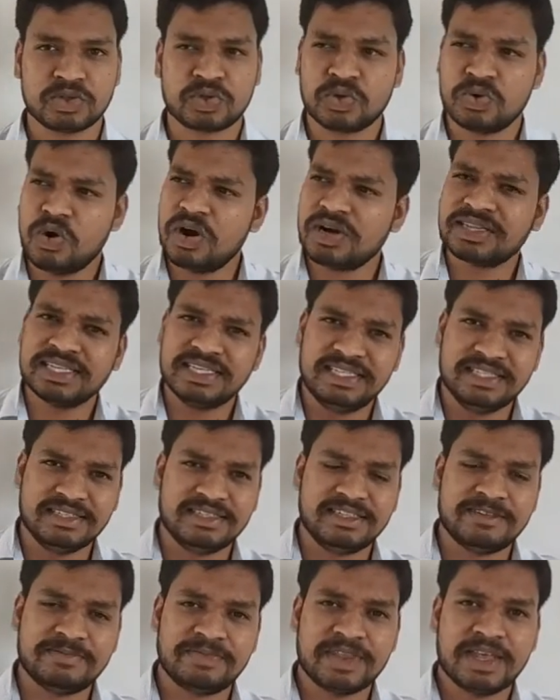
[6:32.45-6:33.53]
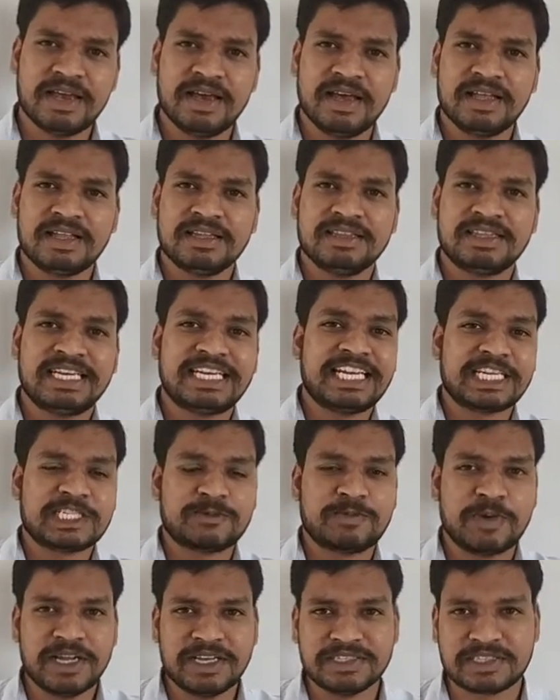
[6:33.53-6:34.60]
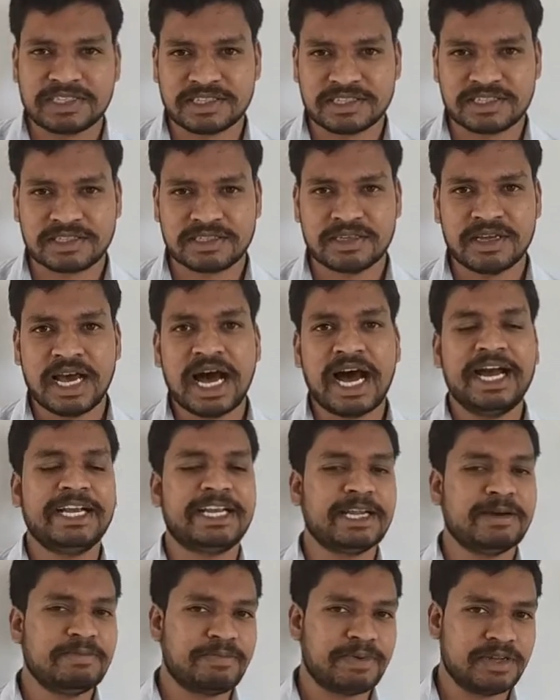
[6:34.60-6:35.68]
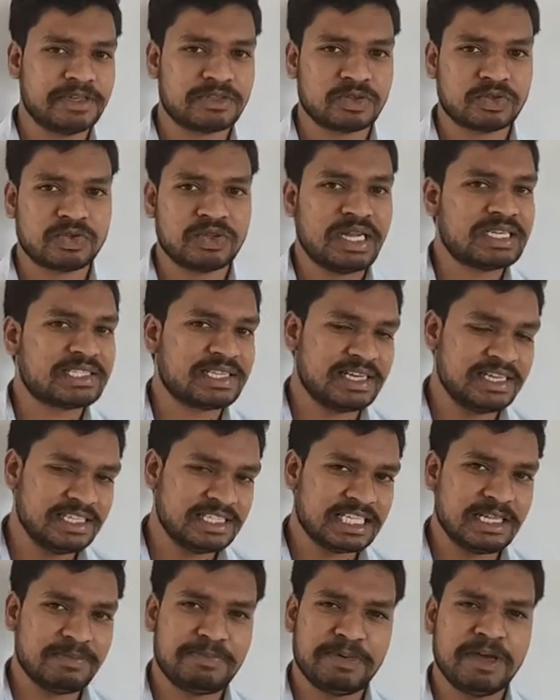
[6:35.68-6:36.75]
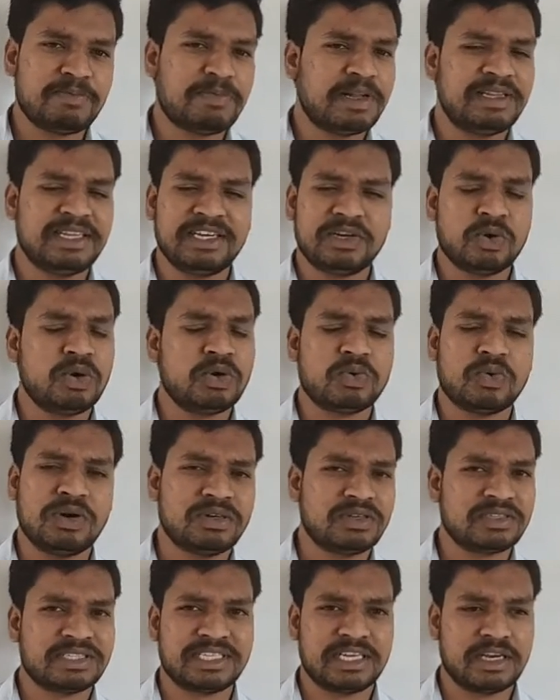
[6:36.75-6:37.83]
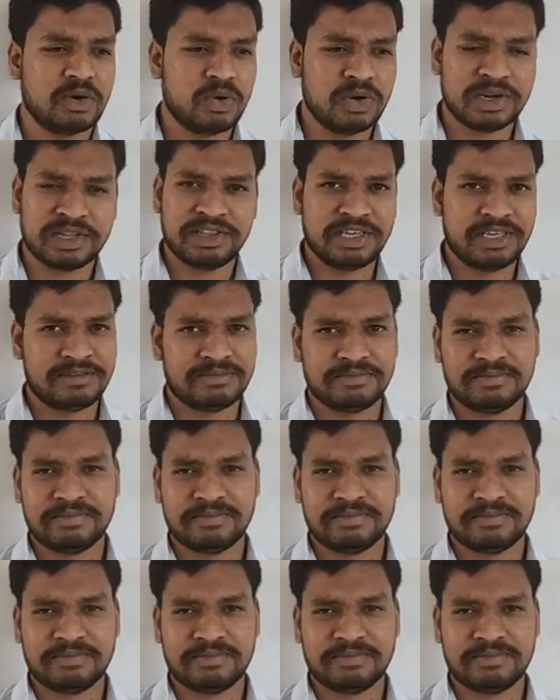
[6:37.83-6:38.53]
Throughout the year, that experiences high temperature. So that's the reason people they don't want to settle over there.